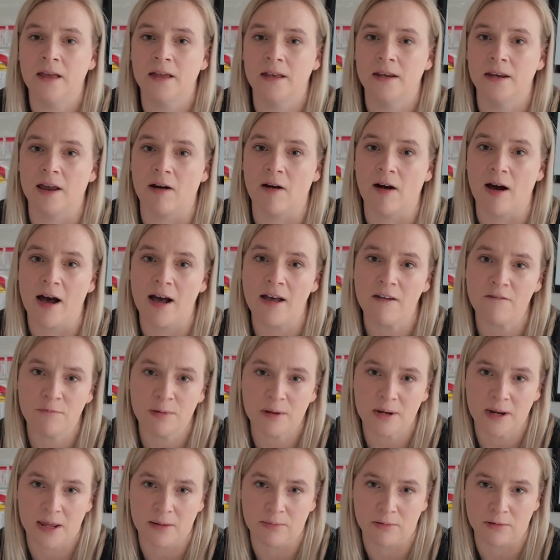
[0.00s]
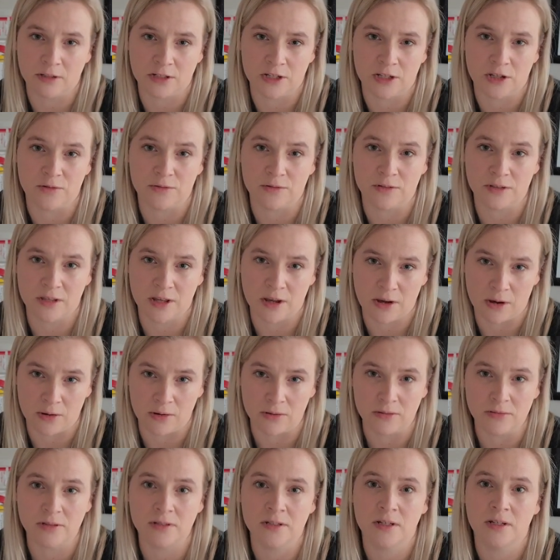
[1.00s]
Now, I've been able to use
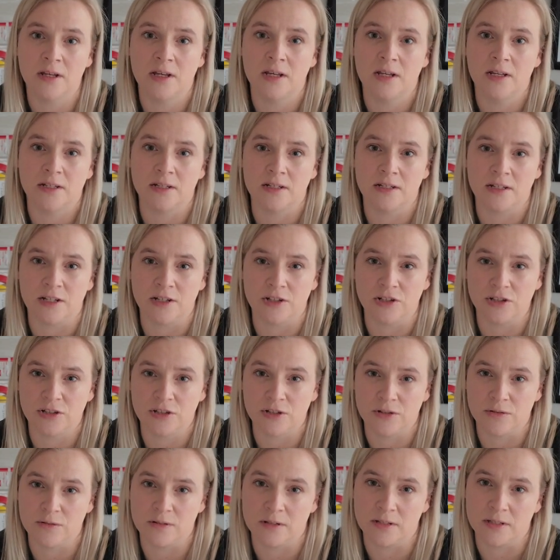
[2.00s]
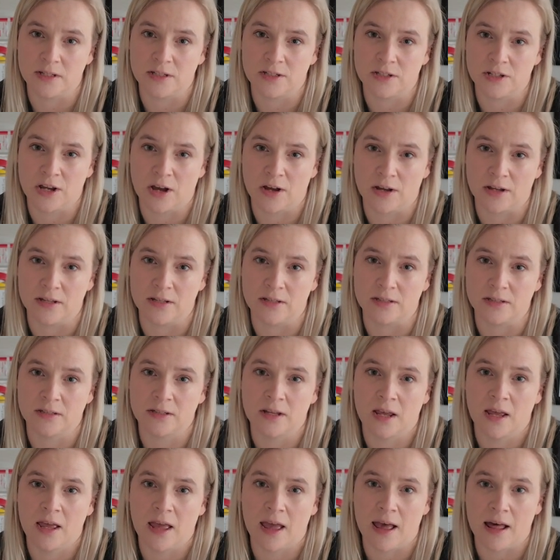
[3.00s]
those to teach students as young as
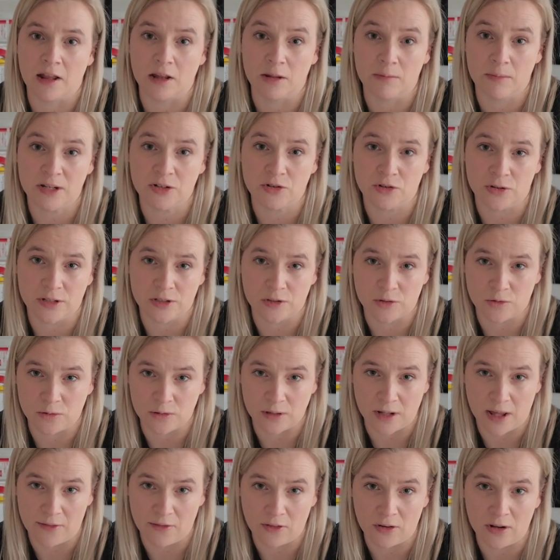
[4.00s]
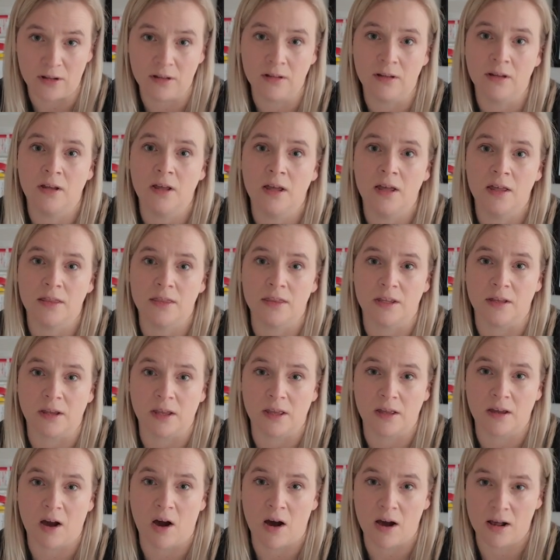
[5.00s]
elementary school level the
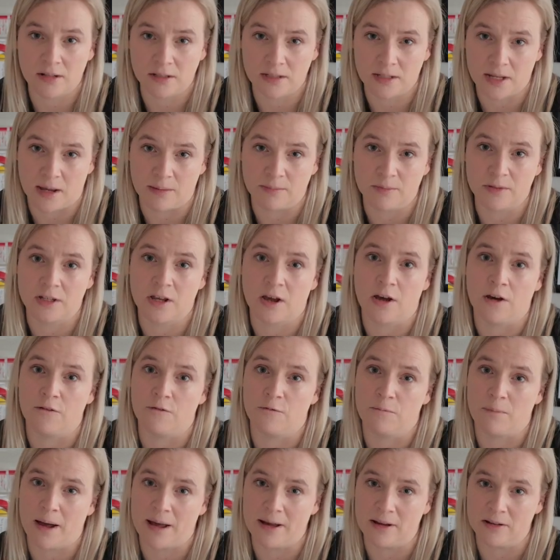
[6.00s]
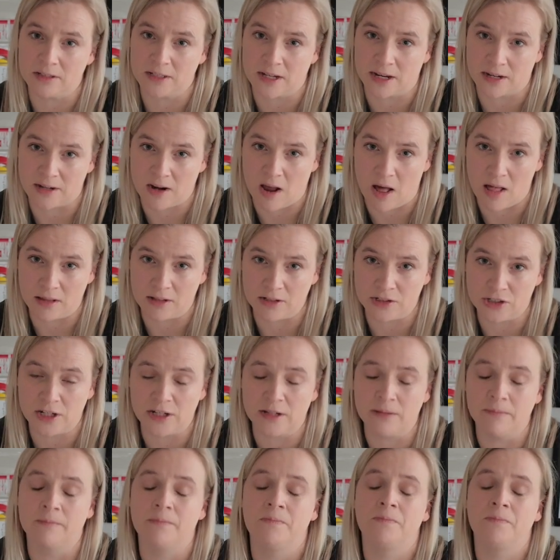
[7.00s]
concepts of biotechnology.